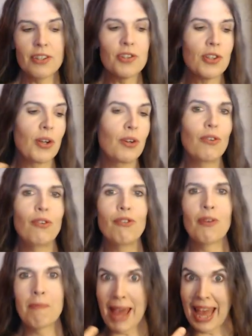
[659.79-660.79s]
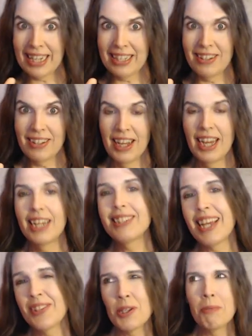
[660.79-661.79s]
So for men, it
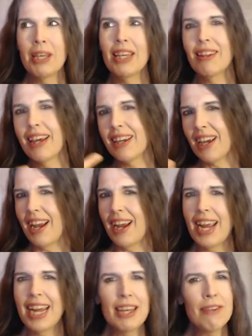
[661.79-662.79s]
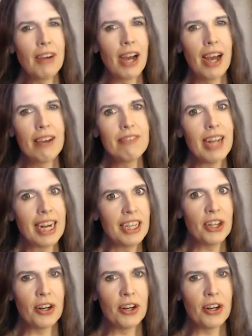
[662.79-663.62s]
tends to be like 85, 90